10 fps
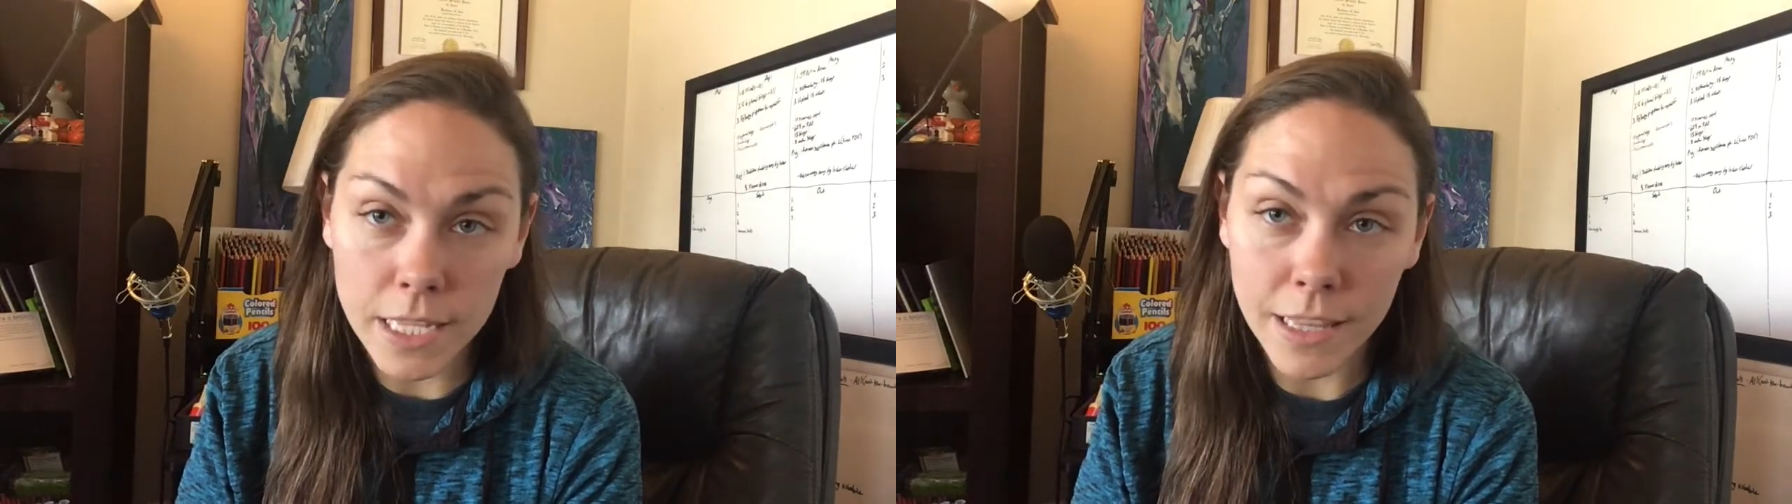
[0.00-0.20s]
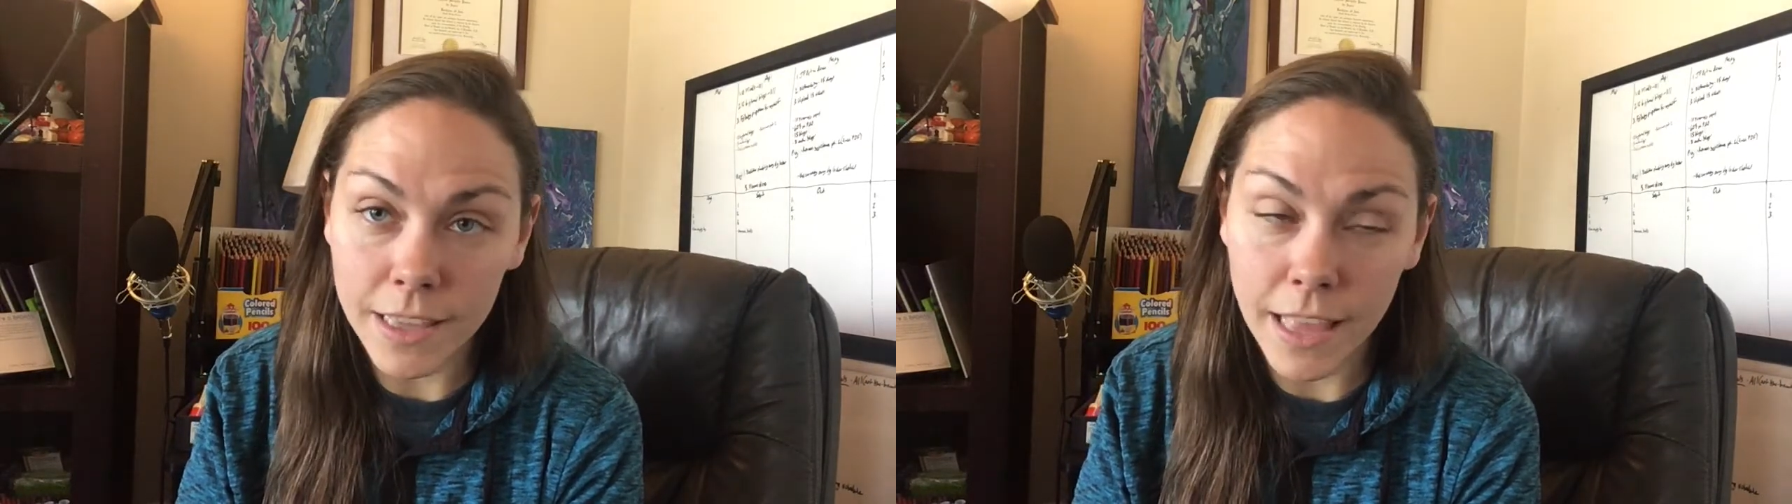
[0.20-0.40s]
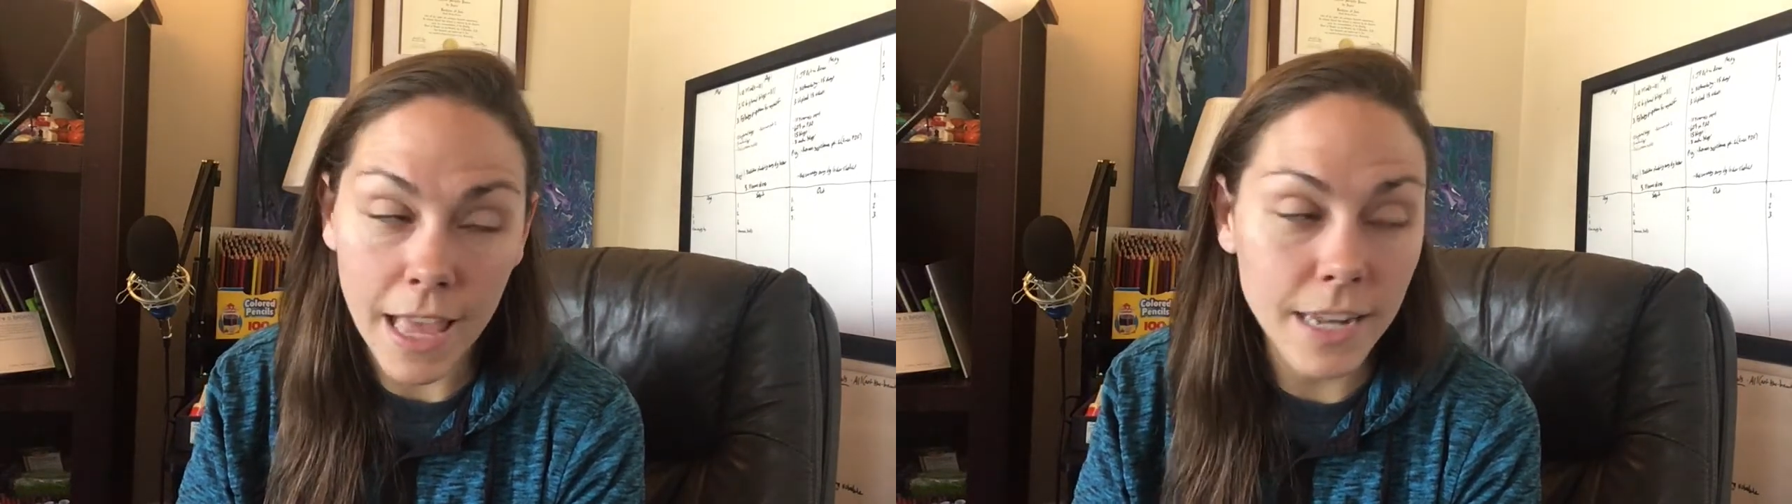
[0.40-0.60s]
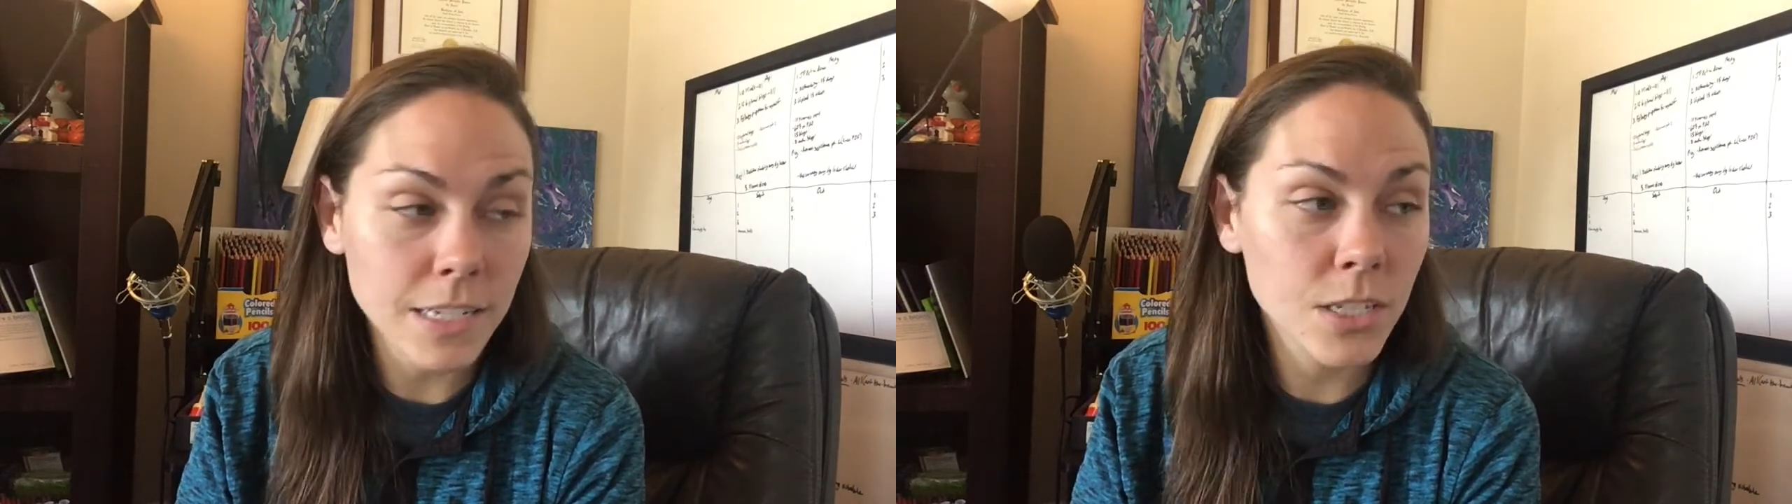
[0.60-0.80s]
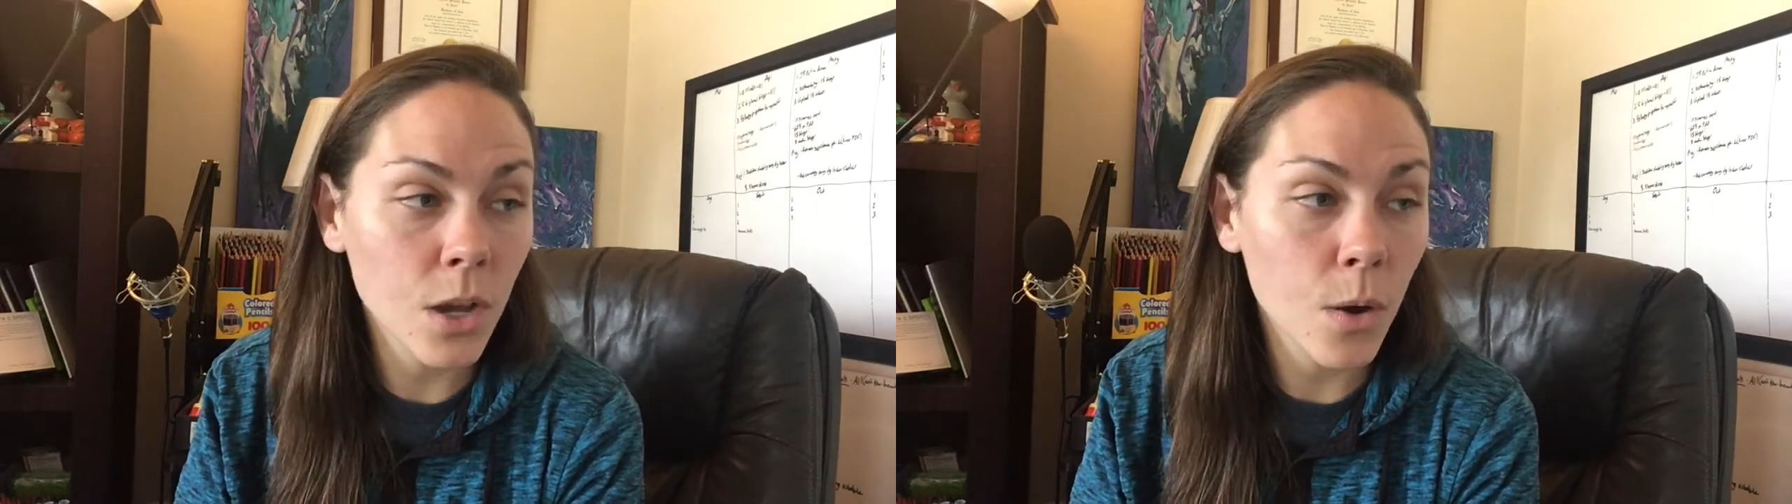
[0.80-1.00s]
like that.
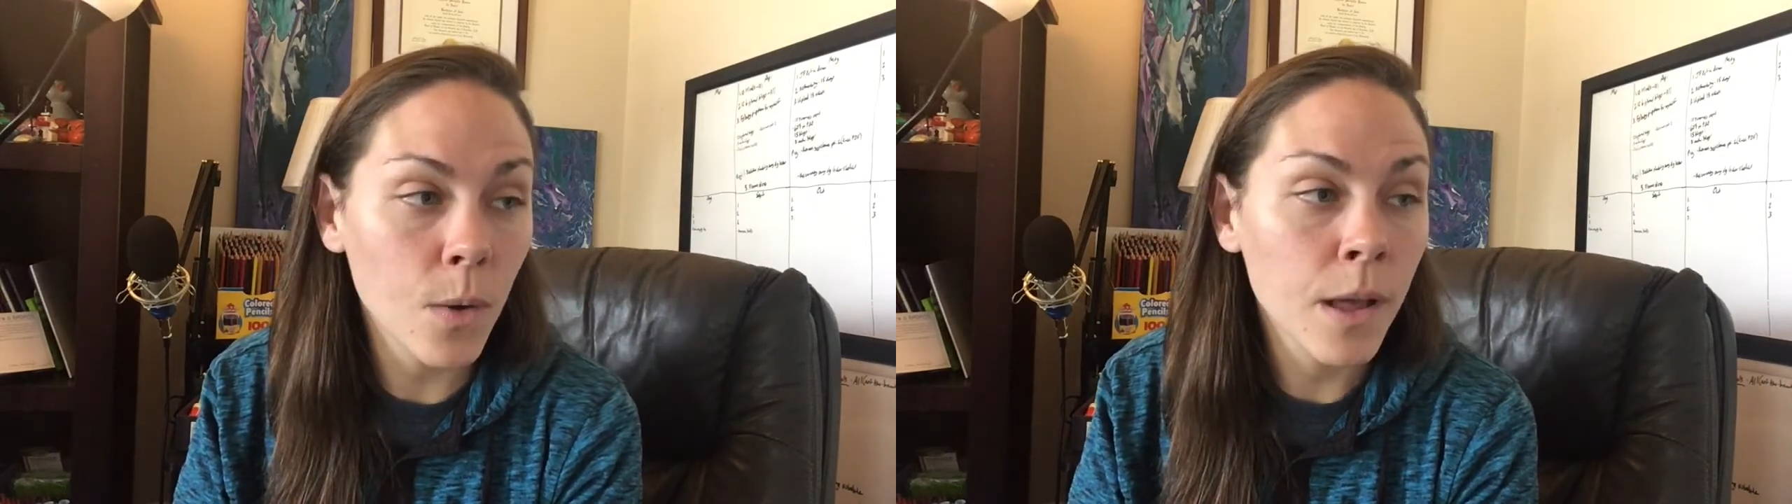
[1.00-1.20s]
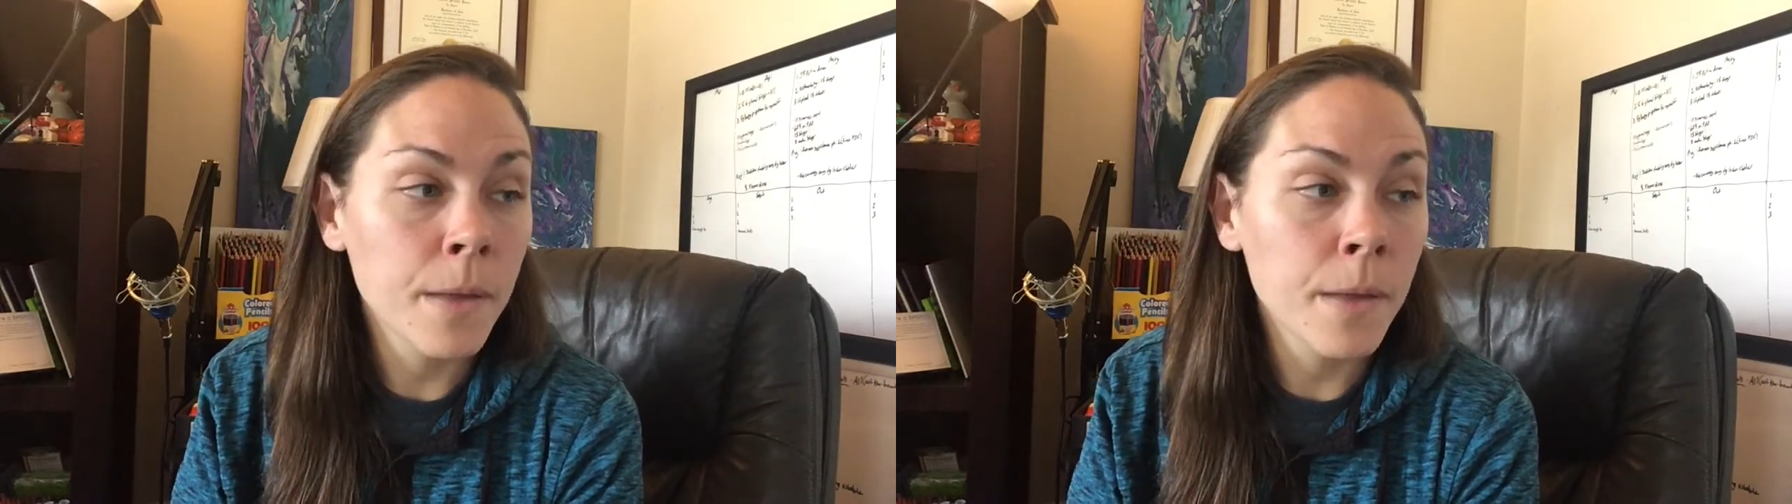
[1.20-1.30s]
So